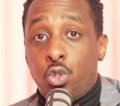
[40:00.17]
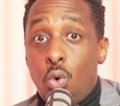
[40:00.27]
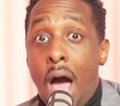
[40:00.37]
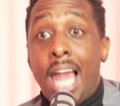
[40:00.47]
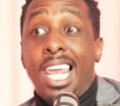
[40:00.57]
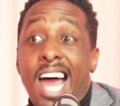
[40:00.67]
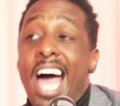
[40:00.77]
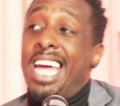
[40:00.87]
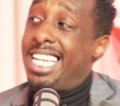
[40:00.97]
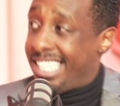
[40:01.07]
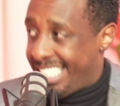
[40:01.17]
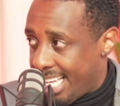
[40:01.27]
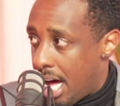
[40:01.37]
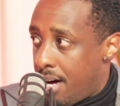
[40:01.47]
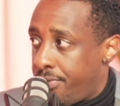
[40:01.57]
to align
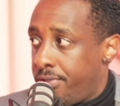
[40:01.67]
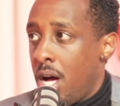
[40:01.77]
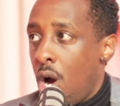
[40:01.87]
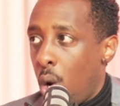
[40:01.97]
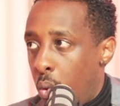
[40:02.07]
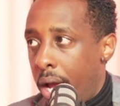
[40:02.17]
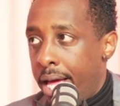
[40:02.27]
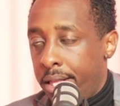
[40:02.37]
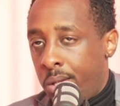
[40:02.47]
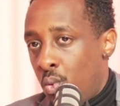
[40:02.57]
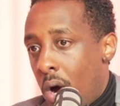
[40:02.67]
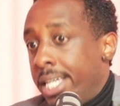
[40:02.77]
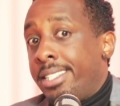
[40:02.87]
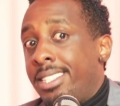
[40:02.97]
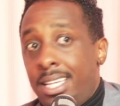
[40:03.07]
itself with what
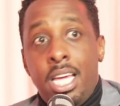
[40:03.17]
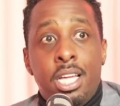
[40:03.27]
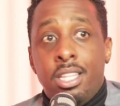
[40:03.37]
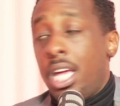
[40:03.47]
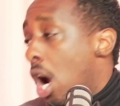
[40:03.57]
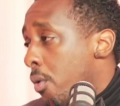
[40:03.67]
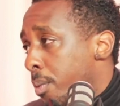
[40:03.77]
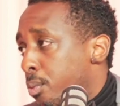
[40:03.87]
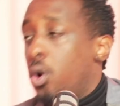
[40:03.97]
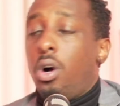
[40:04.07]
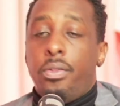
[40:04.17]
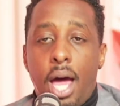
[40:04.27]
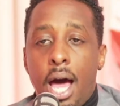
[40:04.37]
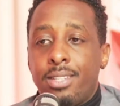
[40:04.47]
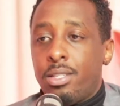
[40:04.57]
is seen in the Arab world
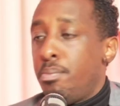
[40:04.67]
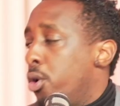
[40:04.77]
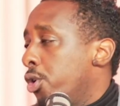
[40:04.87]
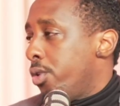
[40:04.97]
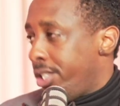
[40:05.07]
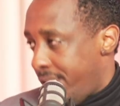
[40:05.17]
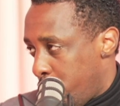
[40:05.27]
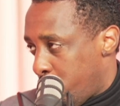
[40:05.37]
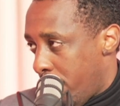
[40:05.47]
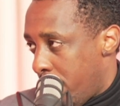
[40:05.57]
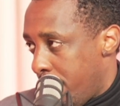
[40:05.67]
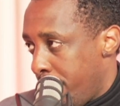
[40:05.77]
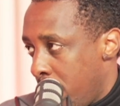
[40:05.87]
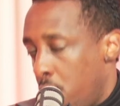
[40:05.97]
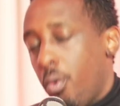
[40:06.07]
as a murderous Israel.
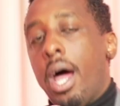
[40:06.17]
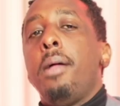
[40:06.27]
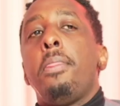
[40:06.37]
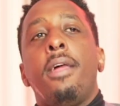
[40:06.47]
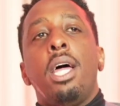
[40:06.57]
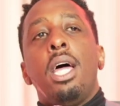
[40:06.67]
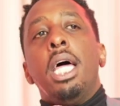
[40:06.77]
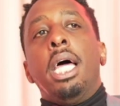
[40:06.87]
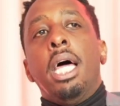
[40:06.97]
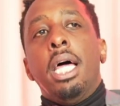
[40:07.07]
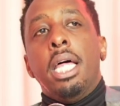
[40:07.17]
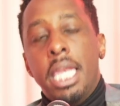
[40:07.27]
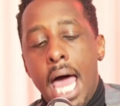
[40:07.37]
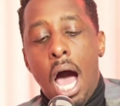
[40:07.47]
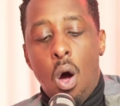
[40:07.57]
Right?
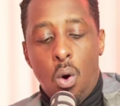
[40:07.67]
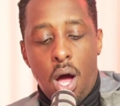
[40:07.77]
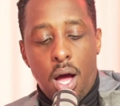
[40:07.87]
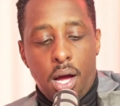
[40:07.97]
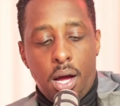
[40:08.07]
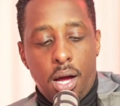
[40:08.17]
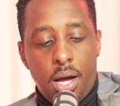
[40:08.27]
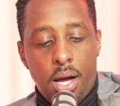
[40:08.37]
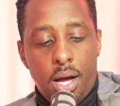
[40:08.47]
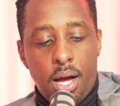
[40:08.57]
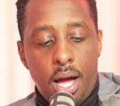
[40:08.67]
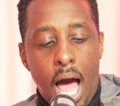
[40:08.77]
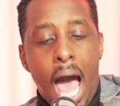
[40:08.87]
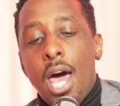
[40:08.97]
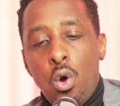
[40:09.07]
Now,
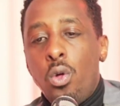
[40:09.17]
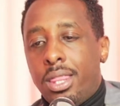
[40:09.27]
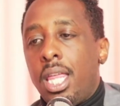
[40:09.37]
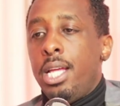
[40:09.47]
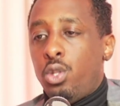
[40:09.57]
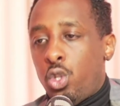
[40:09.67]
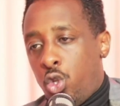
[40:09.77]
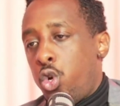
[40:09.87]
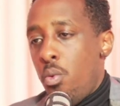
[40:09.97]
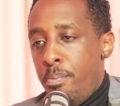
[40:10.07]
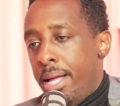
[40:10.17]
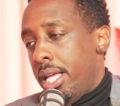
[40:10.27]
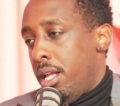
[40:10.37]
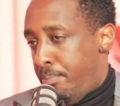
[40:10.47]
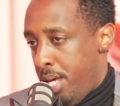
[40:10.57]
I don't think the 2
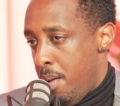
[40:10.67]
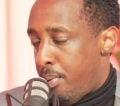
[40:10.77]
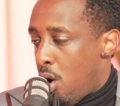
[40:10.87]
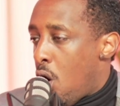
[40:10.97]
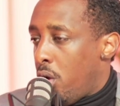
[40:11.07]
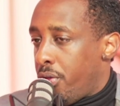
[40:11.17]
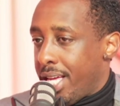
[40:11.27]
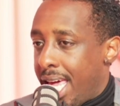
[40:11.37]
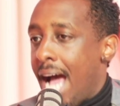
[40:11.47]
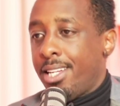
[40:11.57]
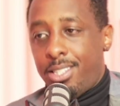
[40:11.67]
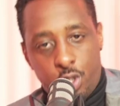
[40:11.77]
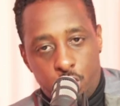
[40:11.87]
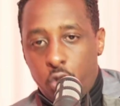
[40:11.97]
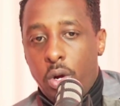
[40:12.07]
million people on the Gaza
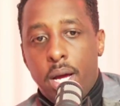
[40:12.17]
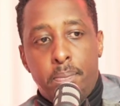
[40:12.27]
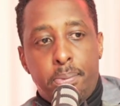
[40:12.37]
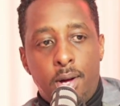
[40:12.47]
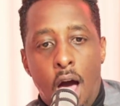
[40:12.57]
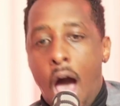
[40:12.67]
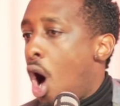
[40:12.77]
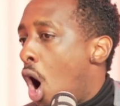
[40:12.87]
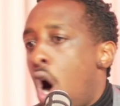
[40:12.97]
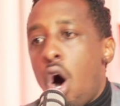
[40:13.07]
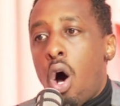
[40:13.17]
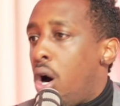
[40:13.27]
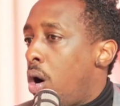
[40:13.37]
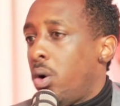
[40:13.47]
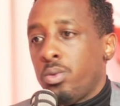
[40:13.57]
Strip are
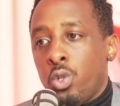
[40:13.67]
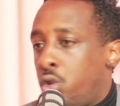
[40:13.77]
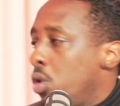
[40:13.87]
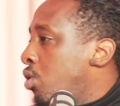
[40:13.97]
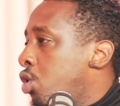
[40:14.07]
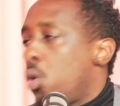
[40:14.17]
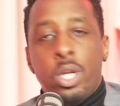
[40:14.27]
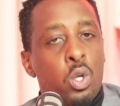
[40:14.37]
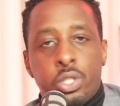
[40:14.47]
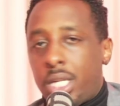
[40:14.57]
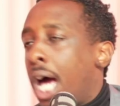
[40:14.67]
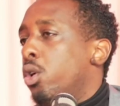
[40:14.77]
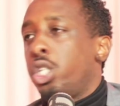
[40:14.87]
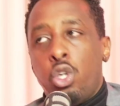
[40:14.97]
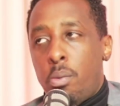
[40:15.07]
all doing those kind
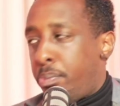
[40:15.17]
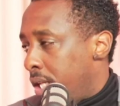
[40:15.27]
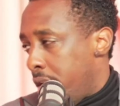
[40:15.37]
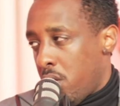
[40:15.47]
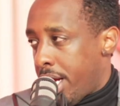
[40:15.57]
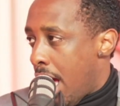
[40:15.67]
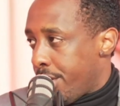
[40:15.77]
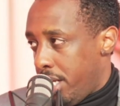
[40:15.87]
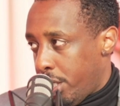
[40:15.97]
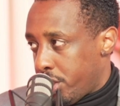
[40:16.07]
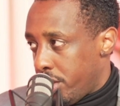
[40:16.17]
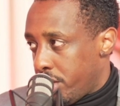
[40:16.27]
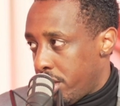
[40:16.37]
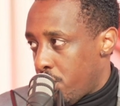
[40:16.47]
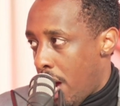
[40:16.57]
of geopolitical
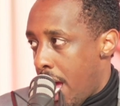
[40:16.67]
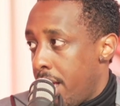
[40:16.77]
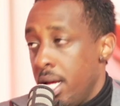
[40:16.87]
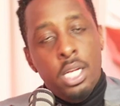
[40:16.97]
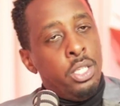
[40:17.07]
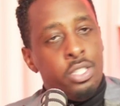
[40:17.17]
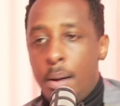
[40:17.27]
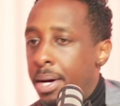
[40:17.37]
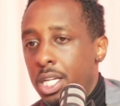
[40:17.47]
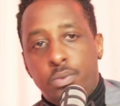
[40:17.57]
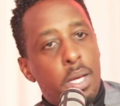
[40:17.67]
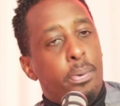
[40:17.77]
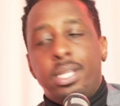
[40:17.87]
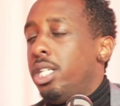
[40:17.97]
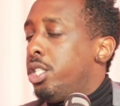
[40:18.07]
calculations, right? Some of these
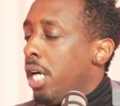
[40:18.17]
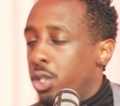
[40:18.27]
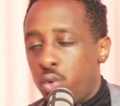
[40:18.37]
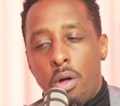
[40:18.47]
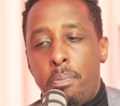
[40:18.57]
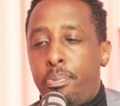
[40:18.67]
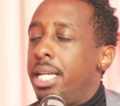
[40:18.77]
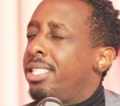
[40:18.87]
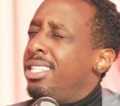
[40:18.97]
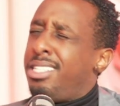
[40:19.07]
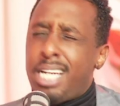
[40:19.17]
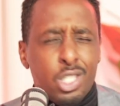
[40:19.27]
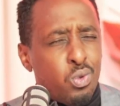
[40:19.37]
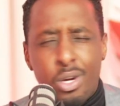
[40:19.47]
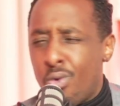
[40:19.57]
people, they just want peace, they
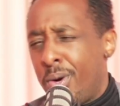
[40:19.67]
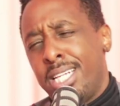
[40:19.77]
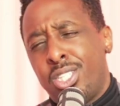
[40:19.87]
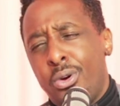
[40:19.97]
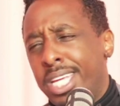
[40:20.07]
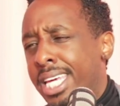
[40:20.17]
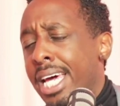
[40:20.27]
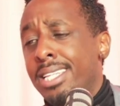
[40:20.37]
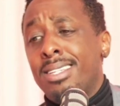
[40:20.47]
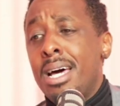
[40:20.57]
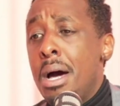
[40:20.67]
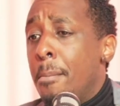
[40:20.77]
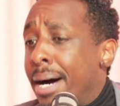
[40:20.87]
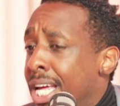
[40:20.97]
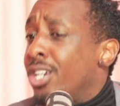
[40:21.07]
just want to raise their kids,
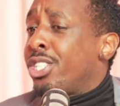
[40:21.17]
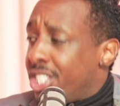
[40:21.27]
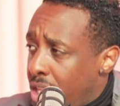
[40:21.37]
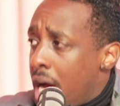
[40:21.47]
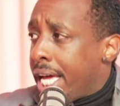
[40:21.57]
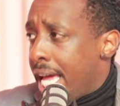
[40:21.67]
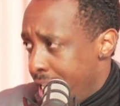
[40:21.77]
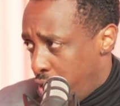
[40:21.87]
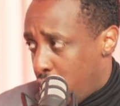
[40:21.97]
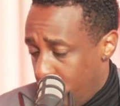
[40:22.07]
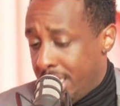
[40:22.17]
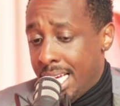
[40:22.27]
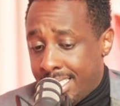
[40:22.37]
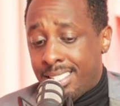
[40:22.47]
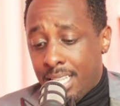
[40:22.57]
but they're stuck into
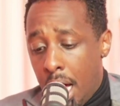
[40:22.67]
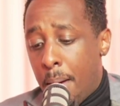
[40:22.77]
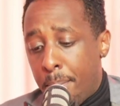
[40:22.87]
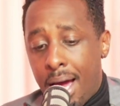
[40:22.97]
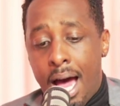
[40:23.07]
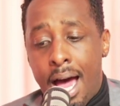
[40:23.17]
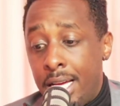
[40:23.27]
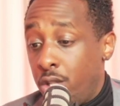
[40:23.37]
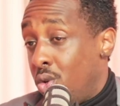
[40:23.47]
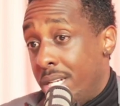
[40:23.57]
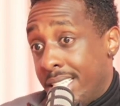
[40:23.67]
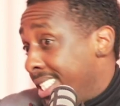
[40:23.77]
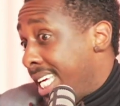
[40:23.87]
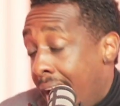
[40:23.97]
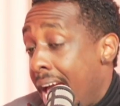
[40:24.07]
this
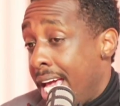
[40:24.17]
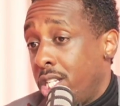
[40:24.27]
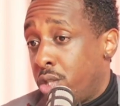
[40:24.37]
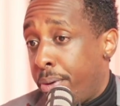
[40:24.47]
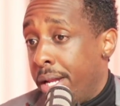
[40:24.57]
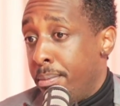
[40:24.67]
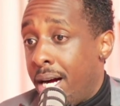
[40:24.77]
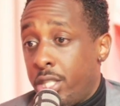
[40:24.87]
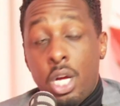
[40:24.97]
cage, pretty much.